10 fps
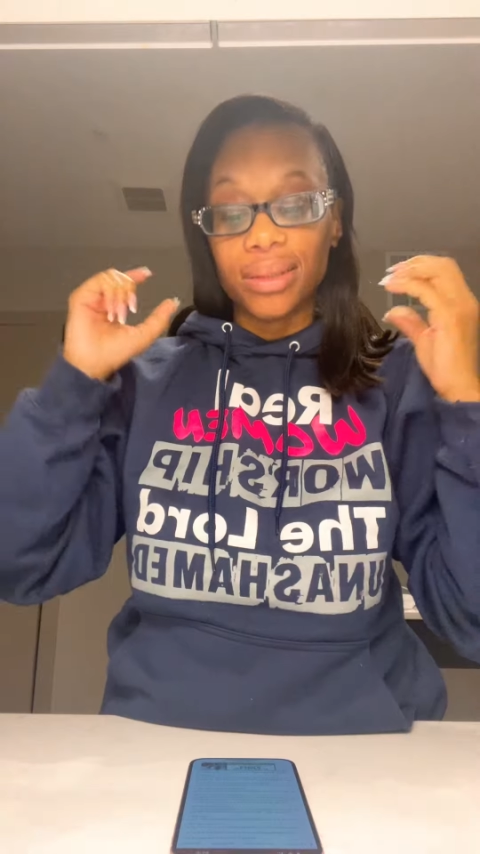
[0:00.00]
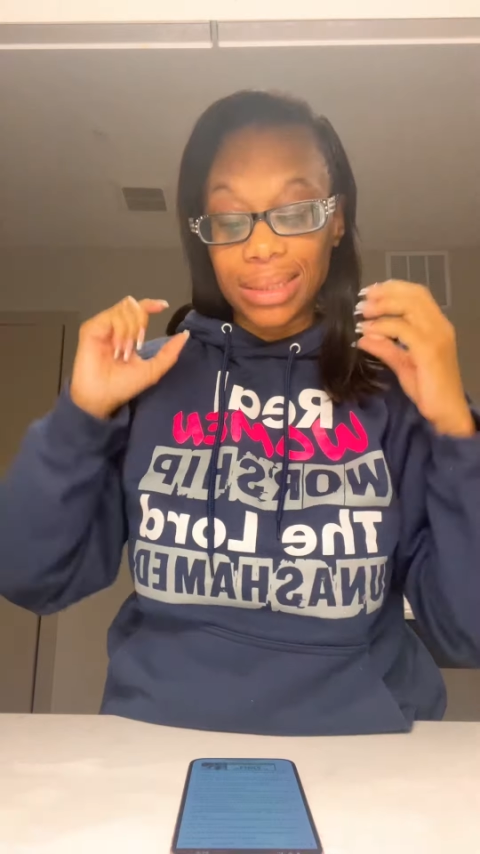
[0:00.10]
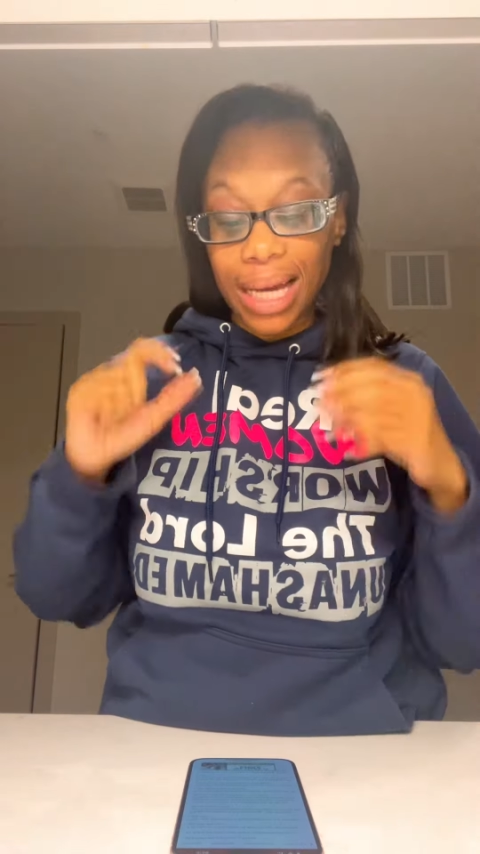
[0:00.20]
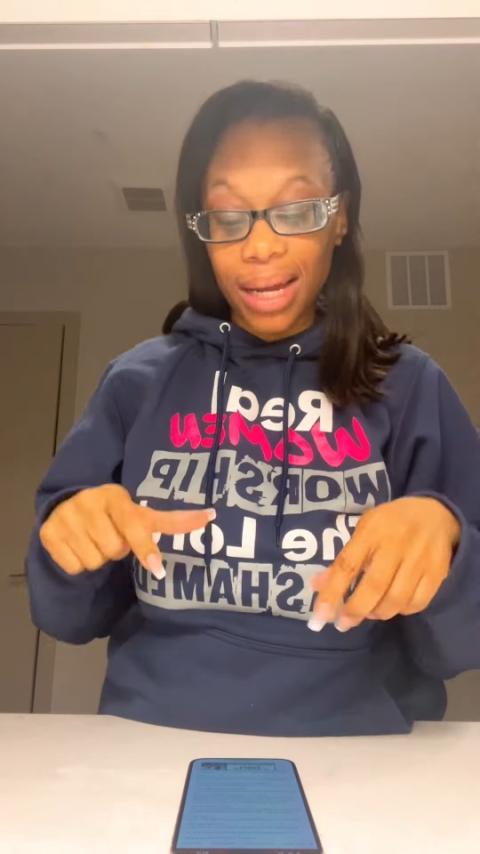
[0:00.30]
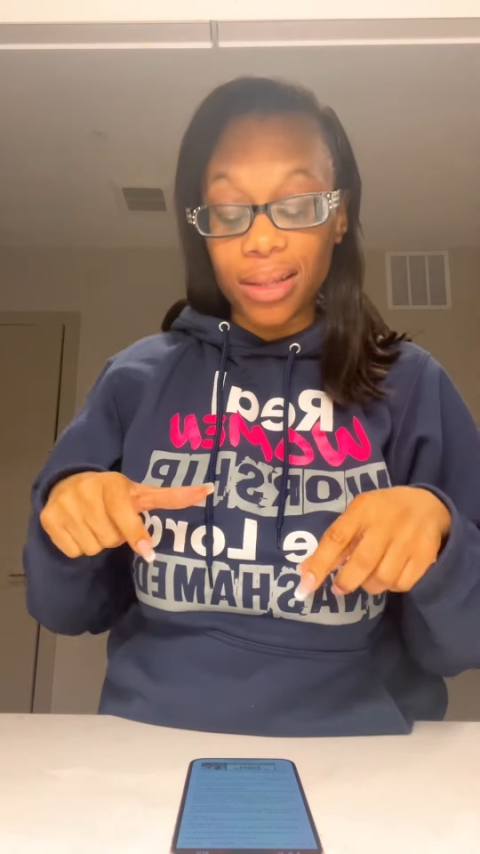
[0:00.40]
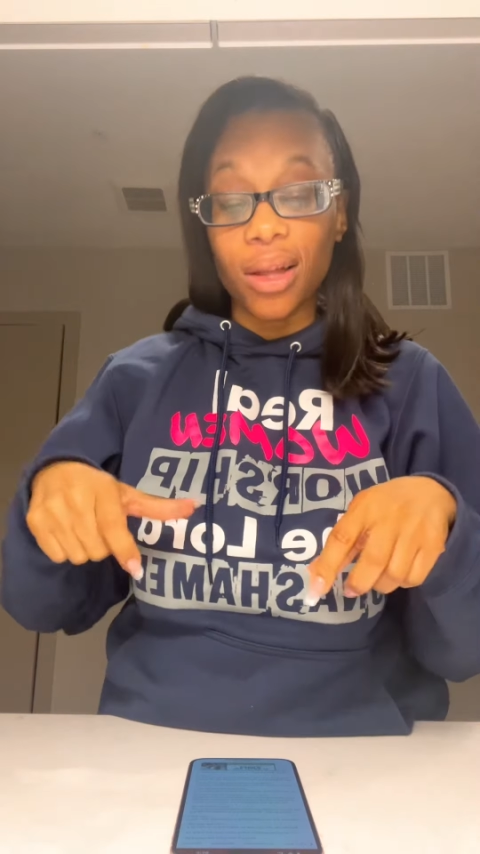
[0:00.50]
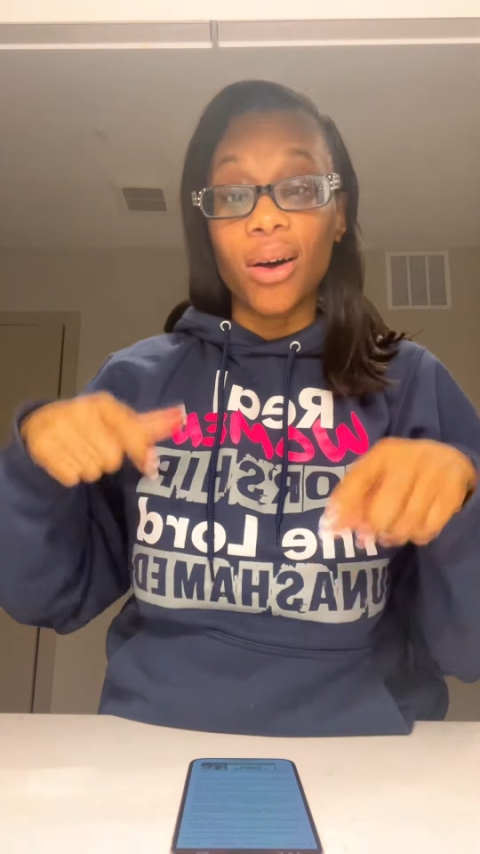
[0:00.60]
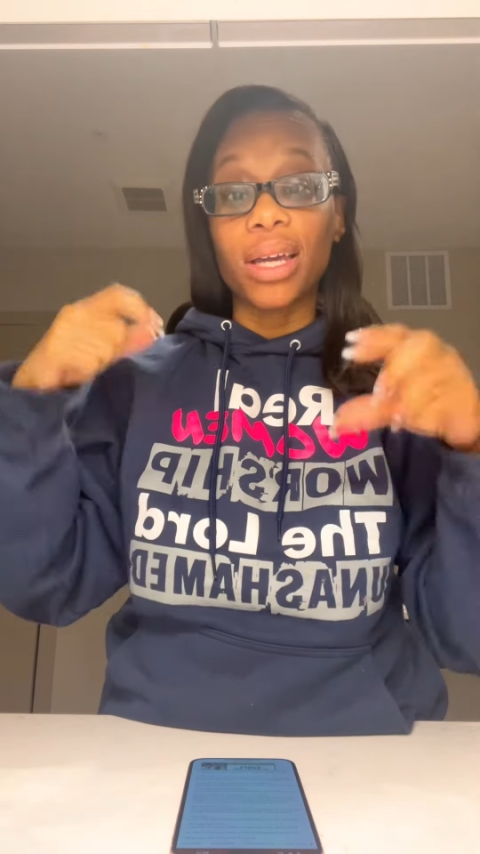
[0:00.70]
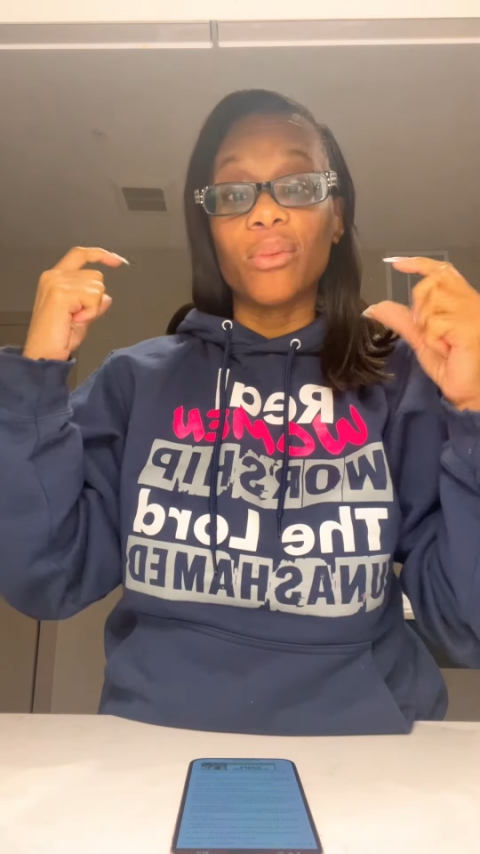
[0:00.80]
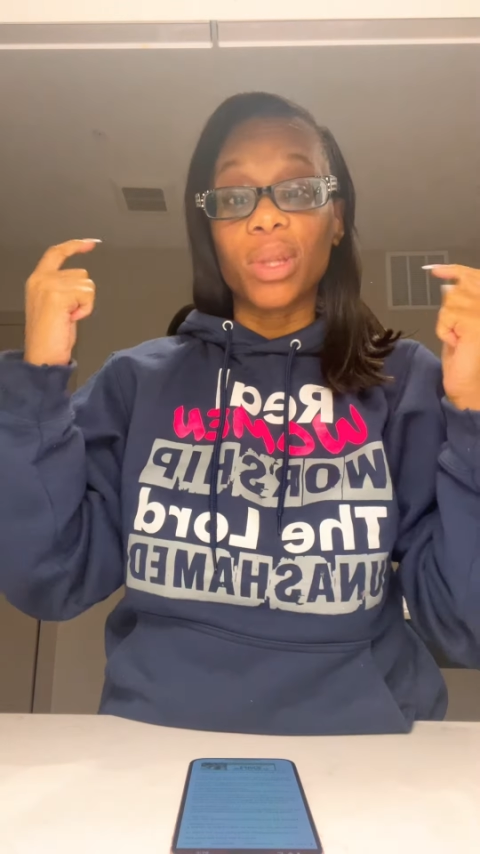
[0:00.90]

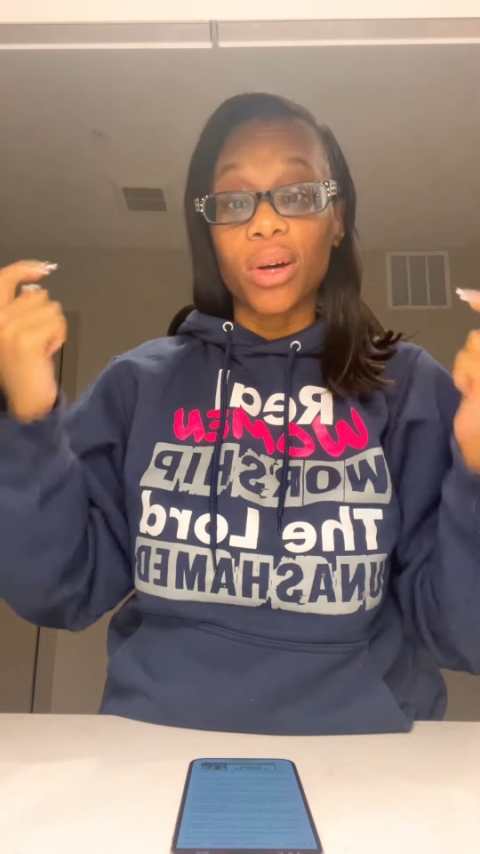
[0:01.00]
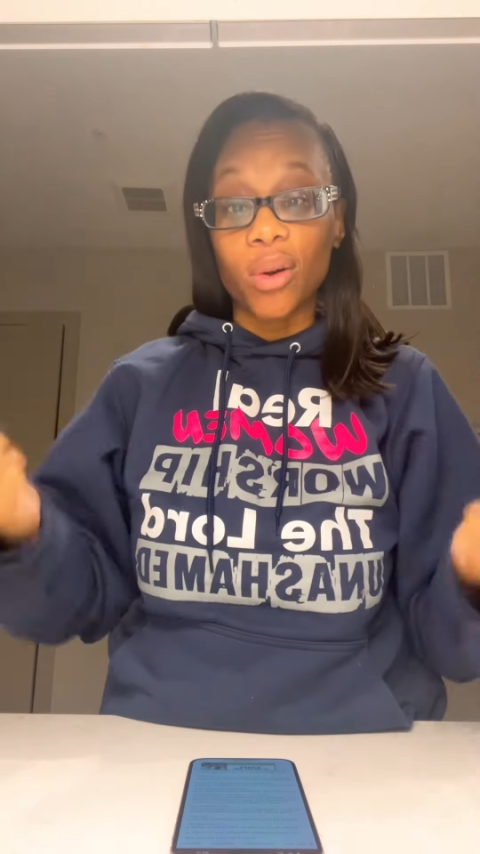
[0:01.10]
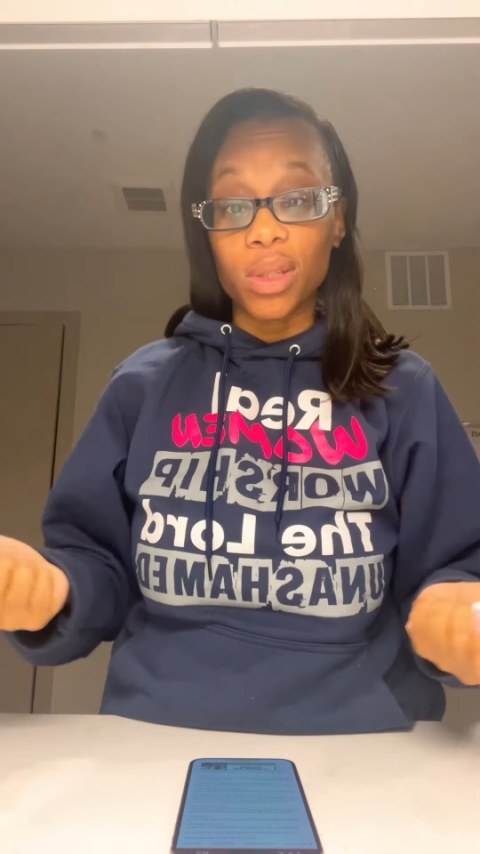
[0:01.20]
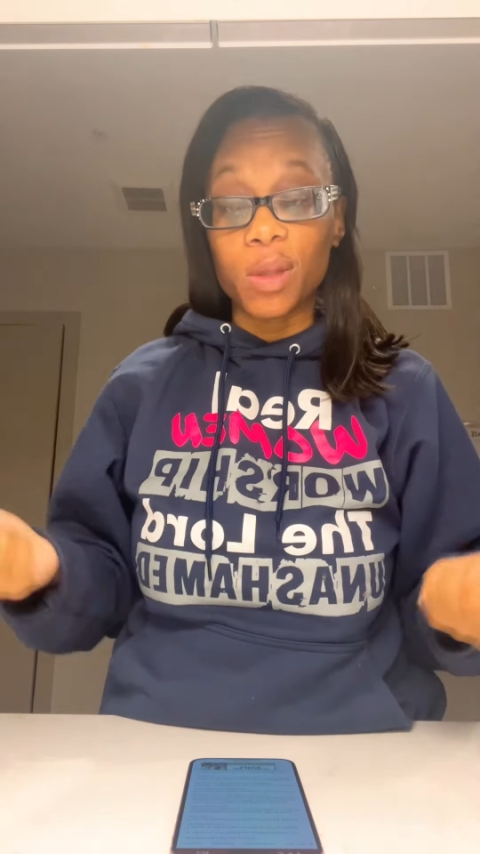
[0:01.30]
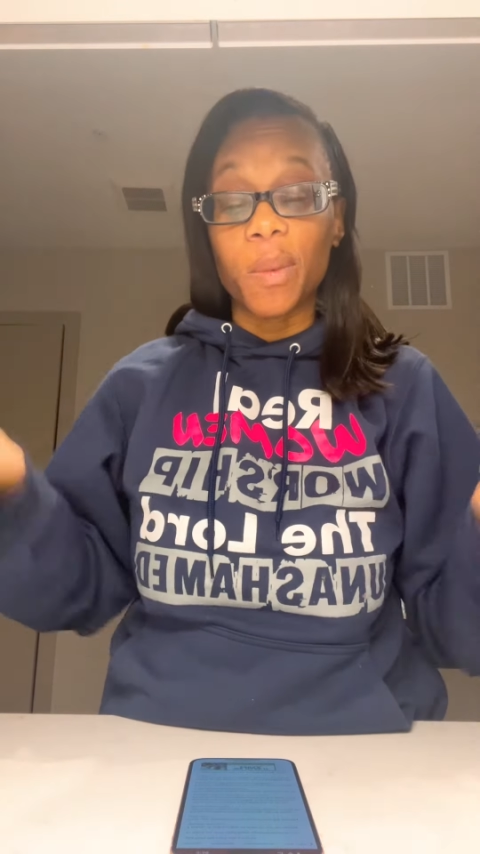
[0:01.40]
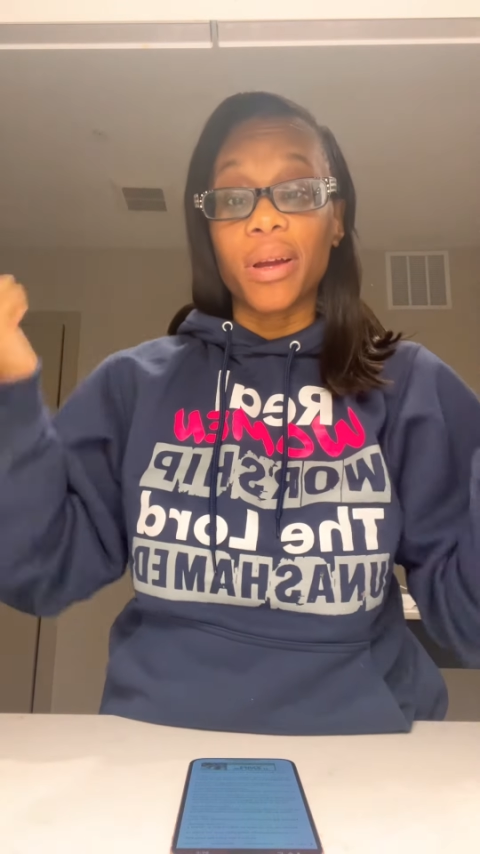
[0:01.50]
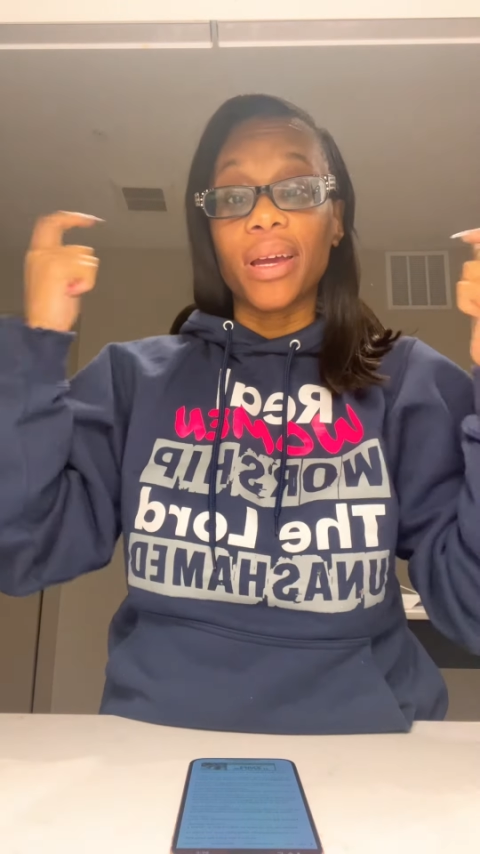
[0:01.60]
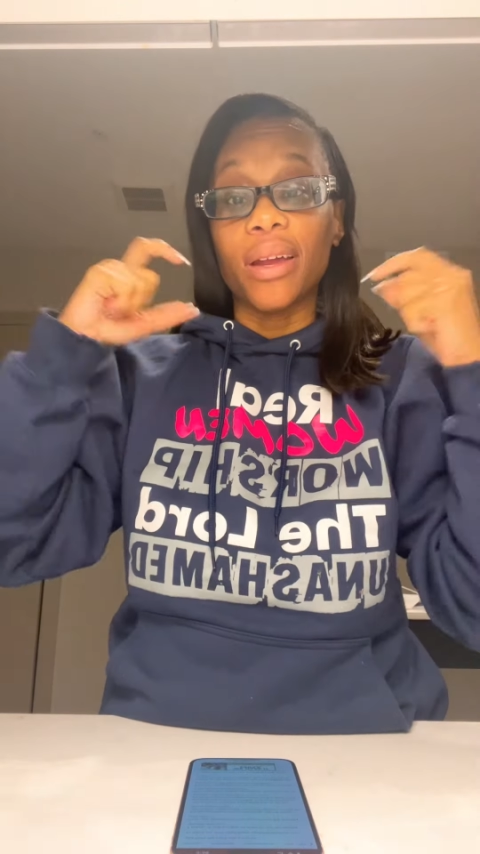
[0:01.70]
dialoguing with the Holy Spirit